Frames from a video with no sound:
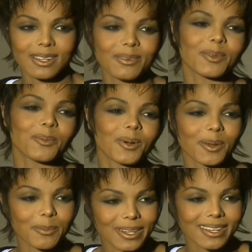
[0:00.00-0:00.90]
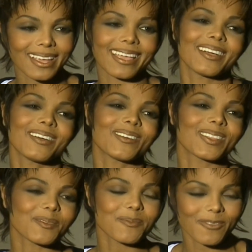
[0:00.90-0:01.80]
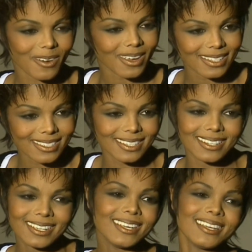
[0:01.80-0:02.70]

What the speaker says: To live apartment, to hang out with your friends, and